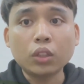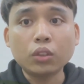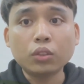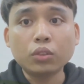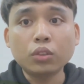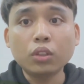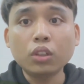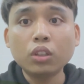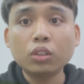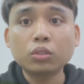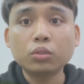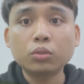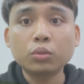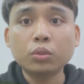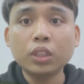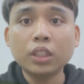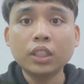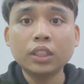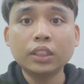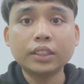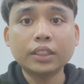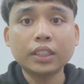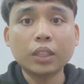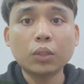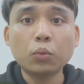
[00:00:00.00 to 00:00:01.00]
not to
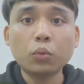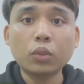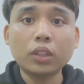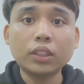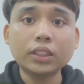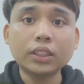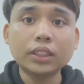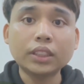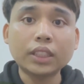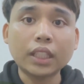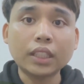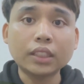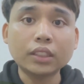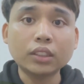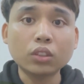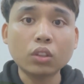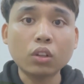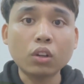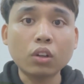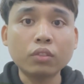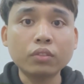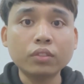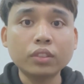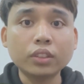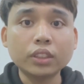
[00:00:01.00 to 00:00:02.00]
hurt someone's sense
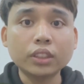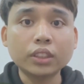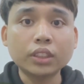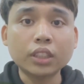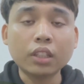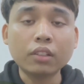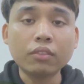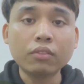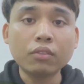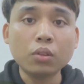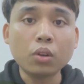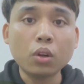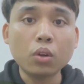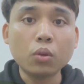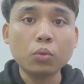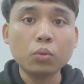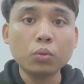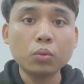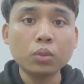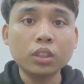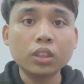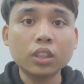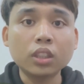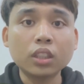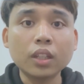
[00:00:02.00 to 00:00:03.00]
of
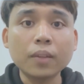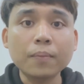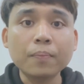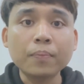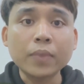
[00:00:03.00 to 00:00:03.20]
self-worth,